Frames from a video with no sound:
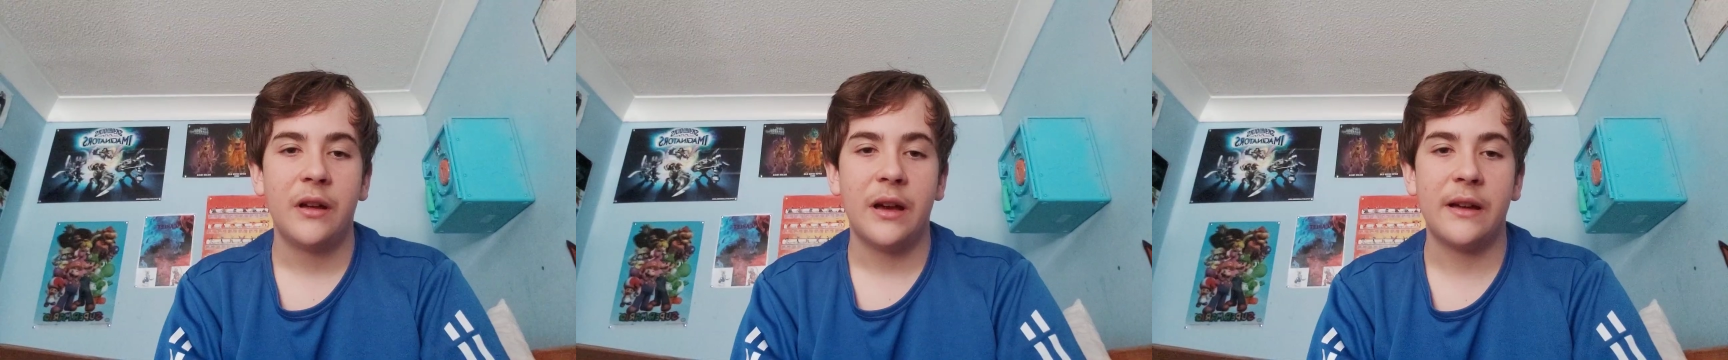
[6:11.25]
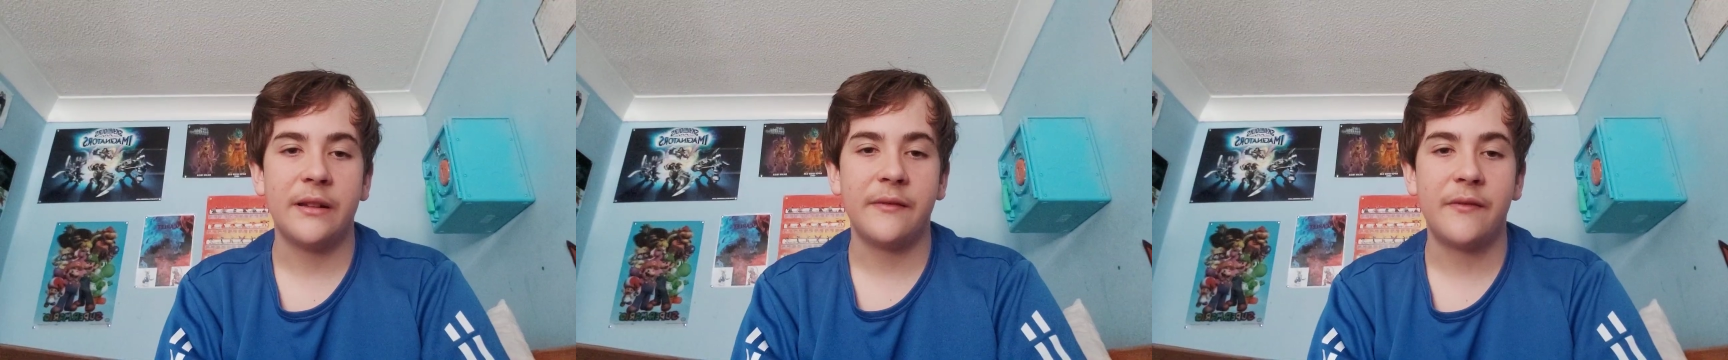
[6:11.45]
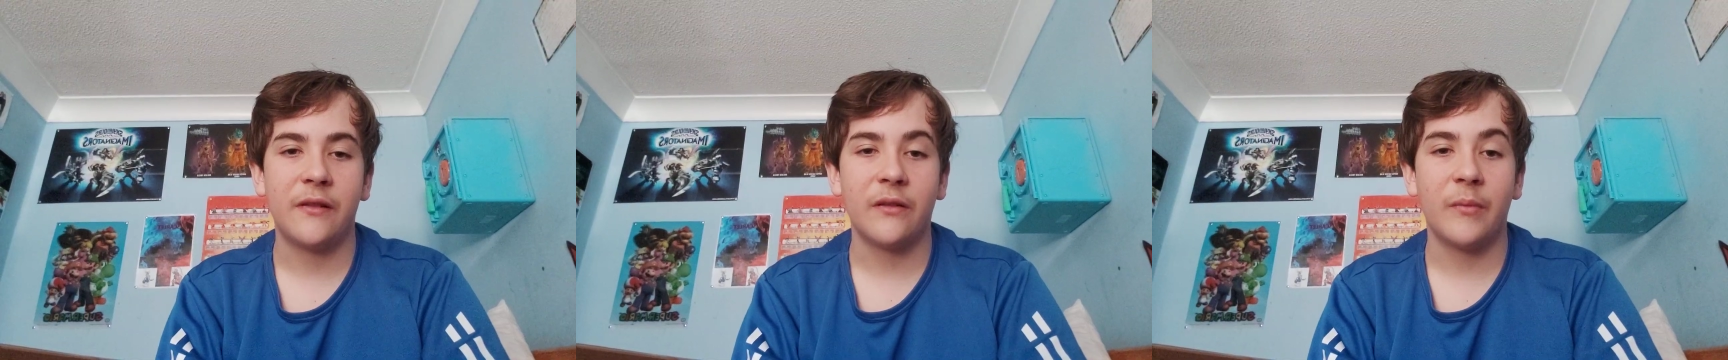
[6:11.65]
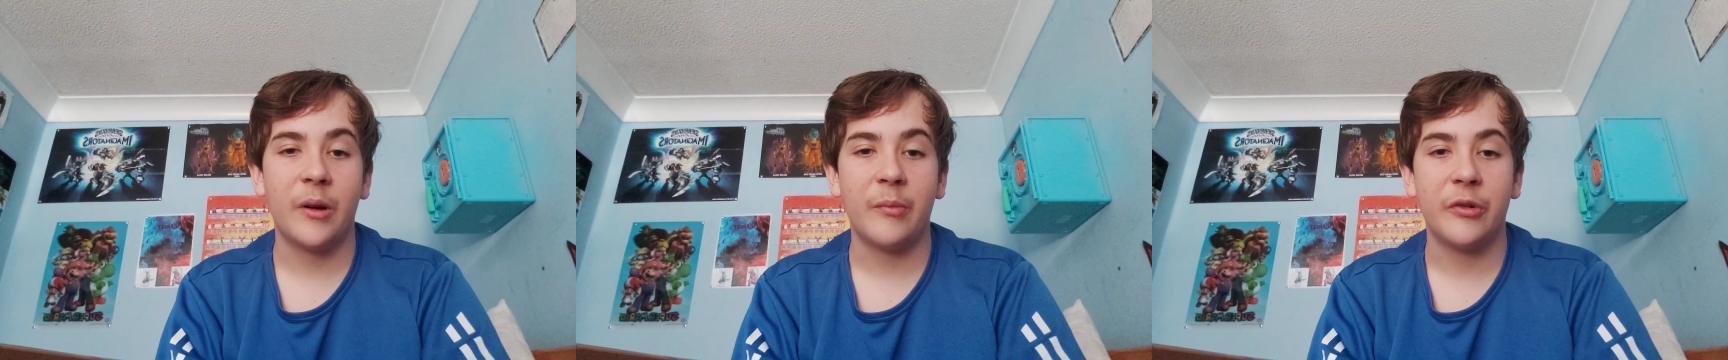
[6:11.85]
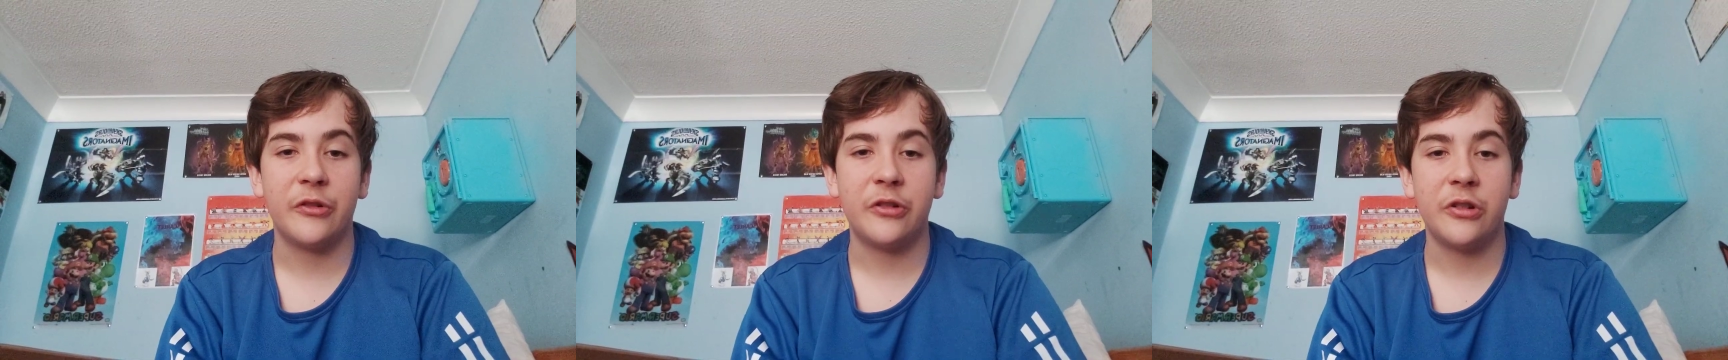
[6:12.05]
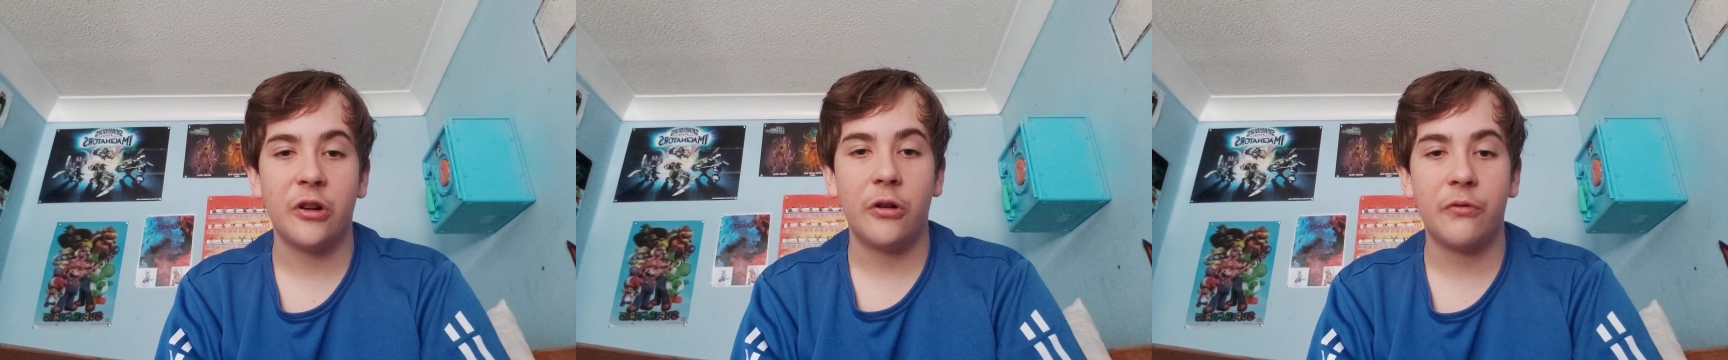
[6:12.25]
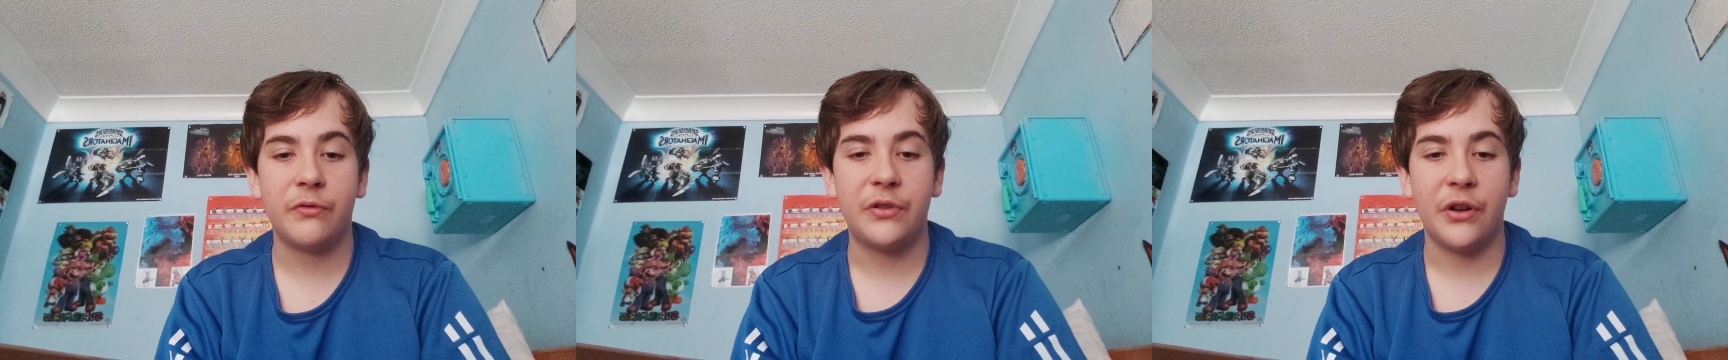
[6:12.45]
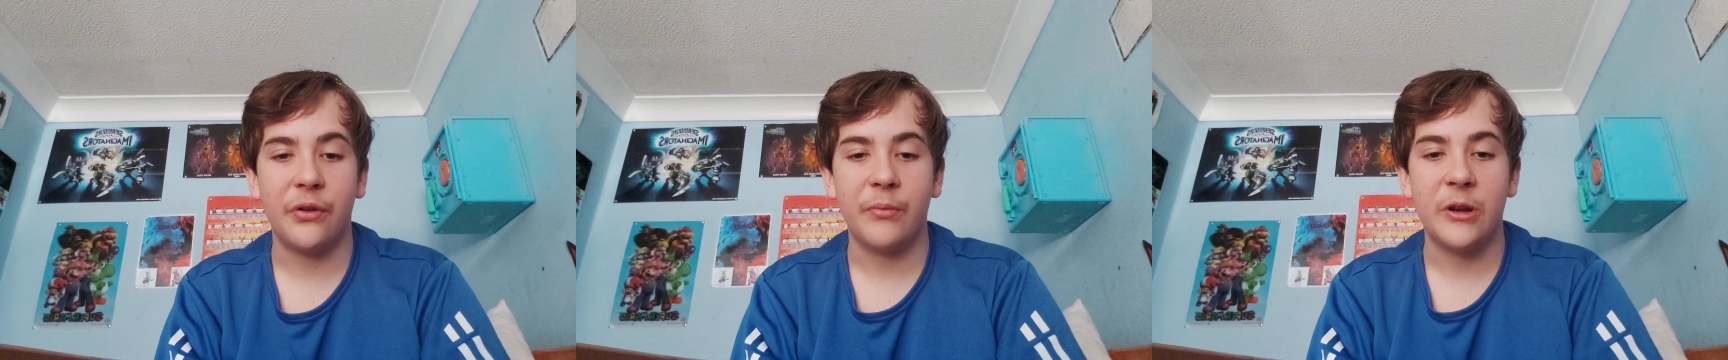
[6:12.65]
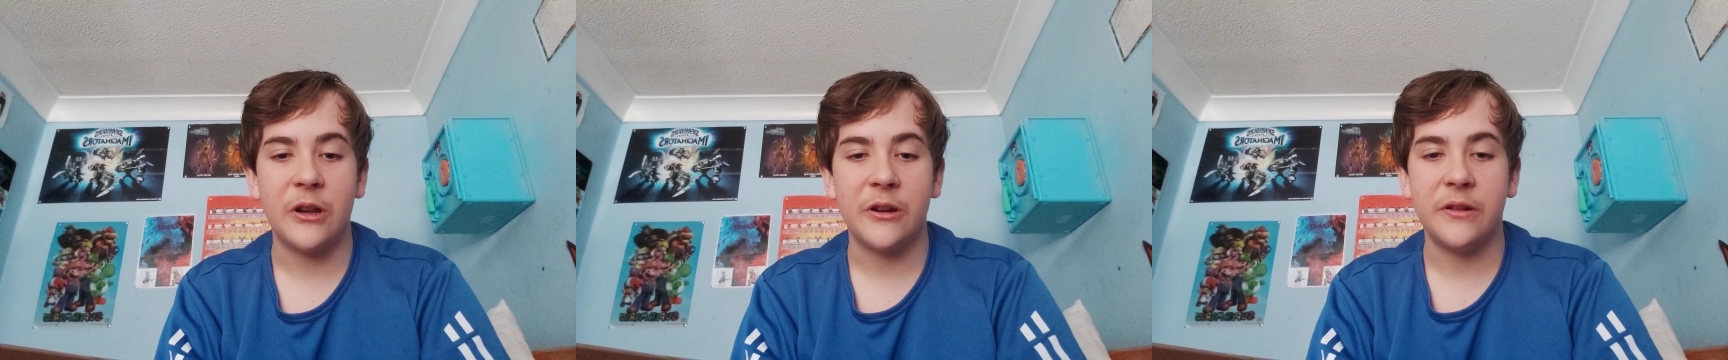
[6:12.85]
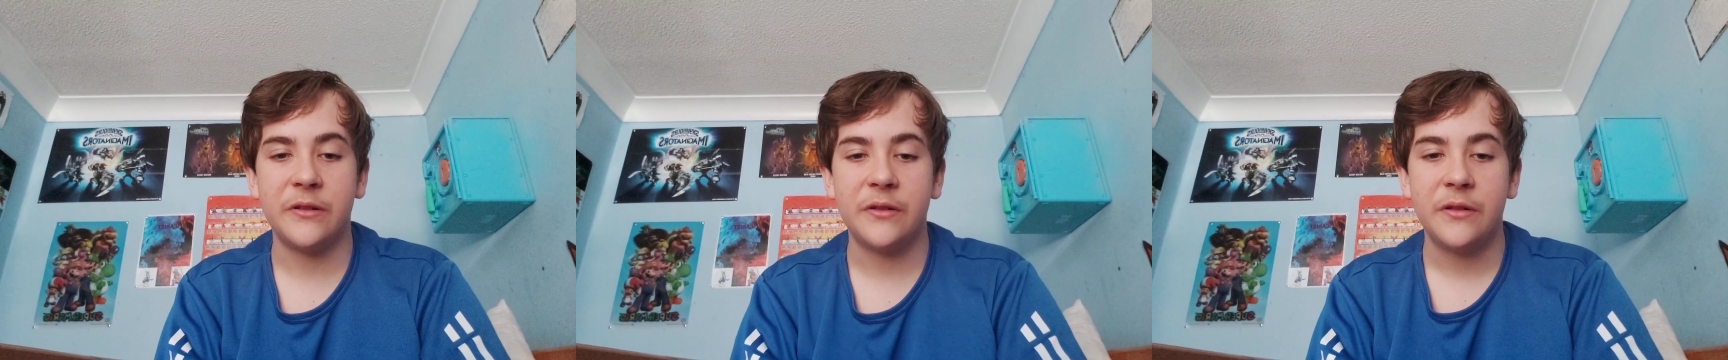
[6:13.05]
and if you remember the old
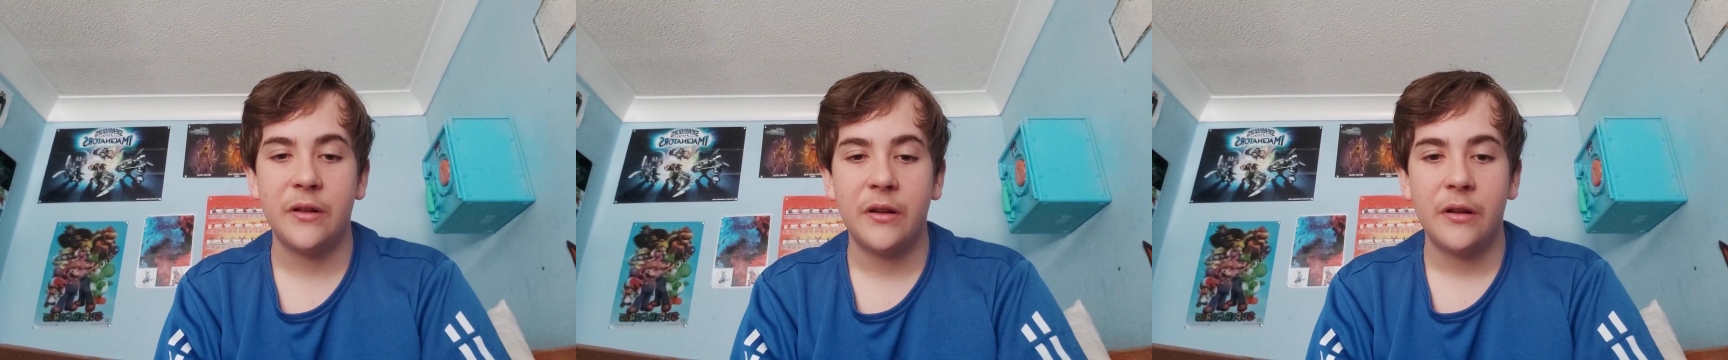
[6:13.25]
domain,